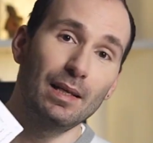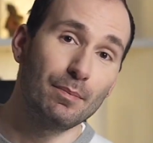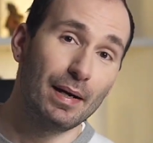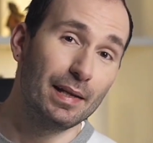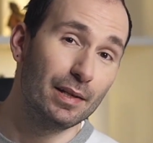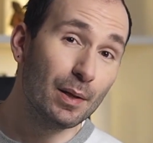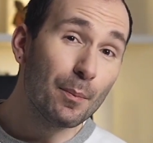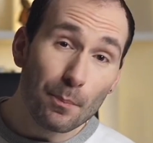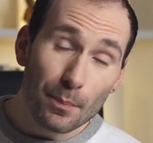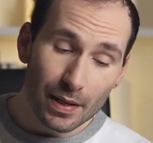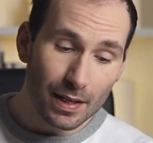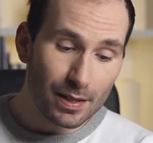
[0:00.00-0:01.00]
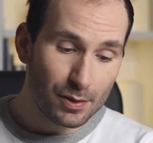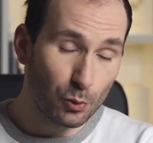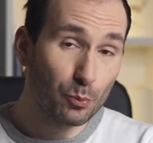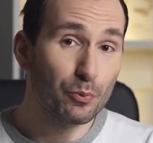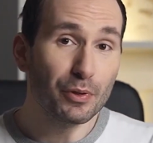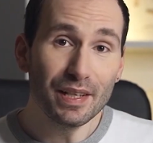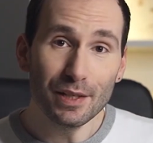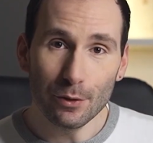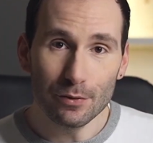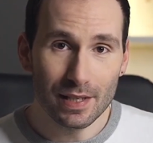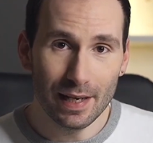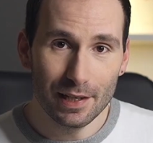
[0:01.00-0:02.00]
by numbers or
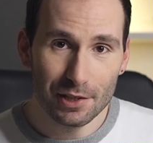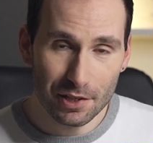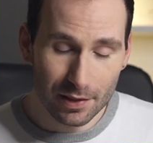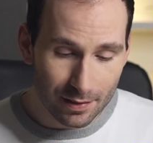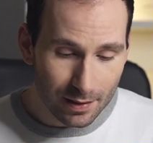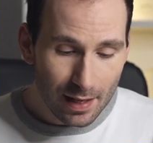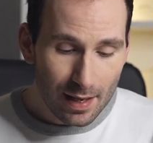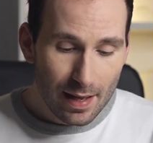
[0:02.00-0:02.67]
pre-notation,